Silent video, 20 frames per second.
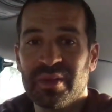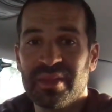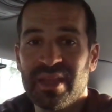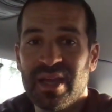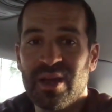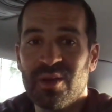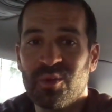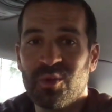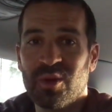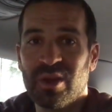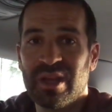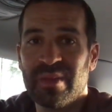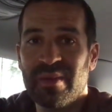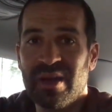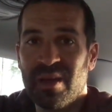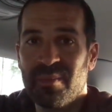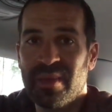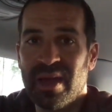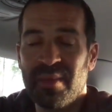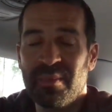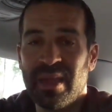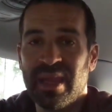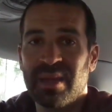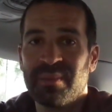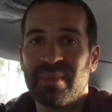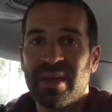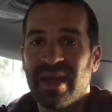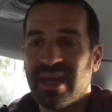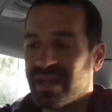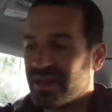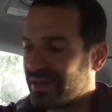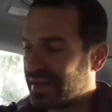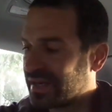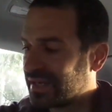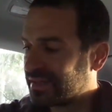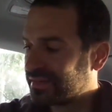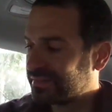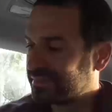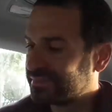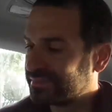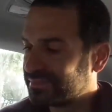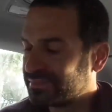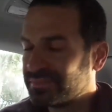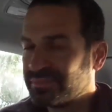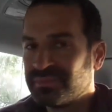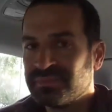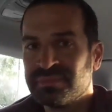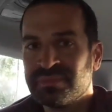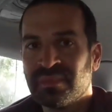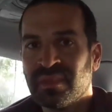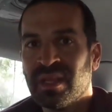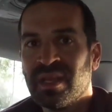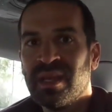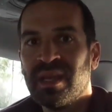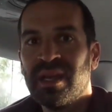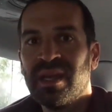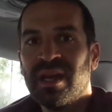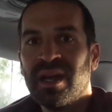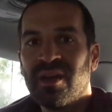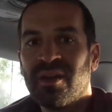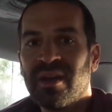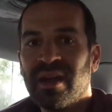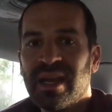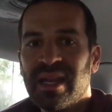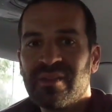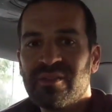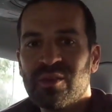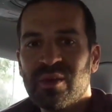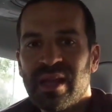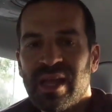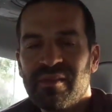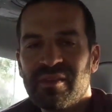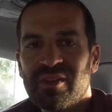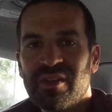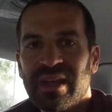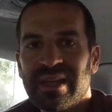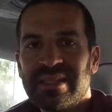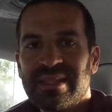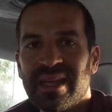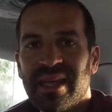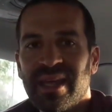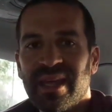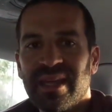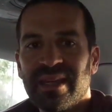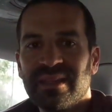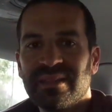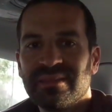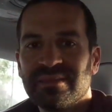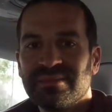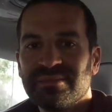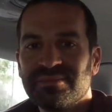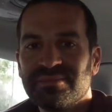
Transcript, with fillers: without worrying about my main battery. Alright everyone have a great day.